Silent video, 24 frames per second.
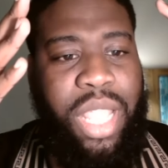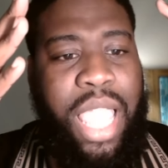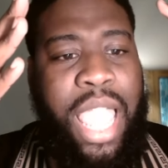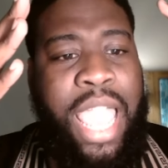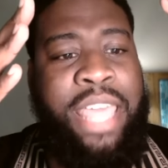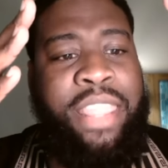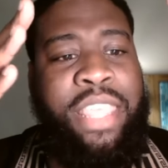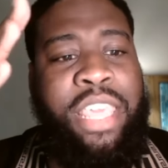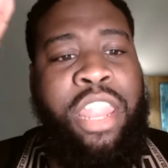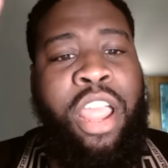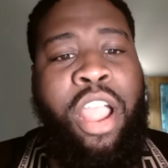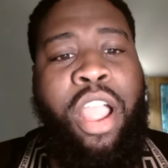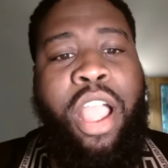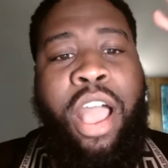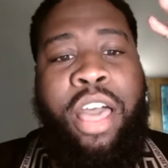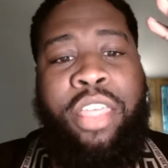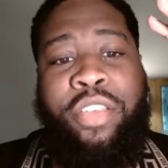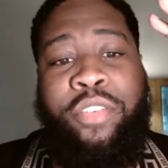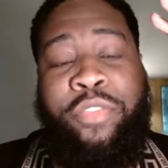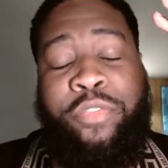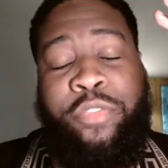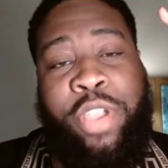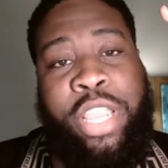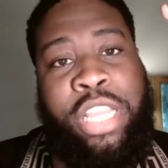And then mm-hmm. her
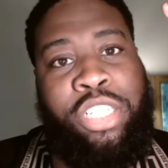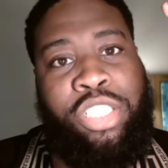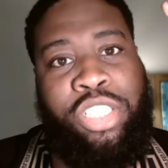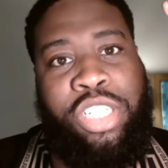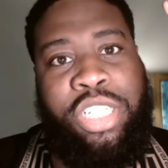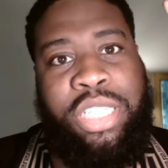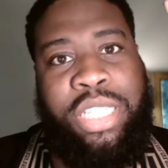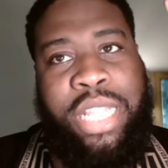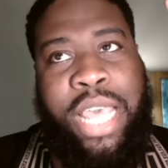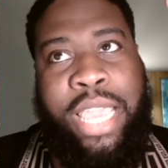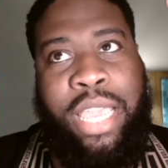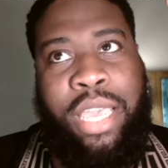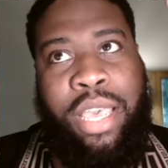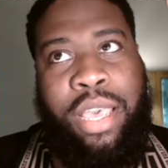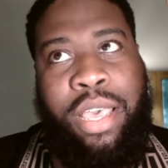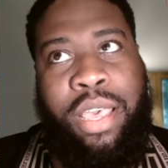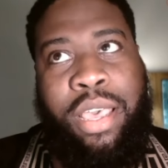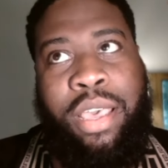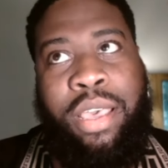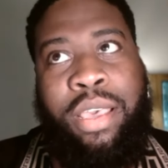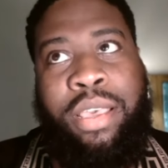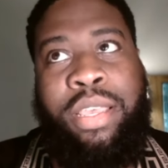other friend, she's like well, a,